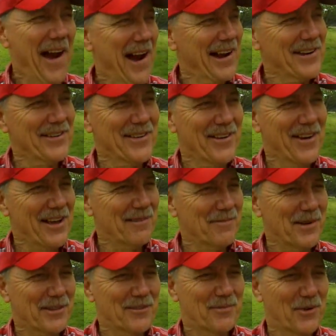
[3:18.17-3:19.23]
I don't know how
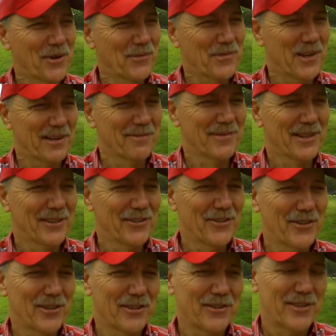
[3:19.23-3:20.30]
much more fundamental
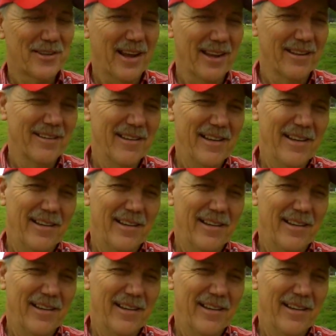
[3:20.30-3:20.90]
you could stay.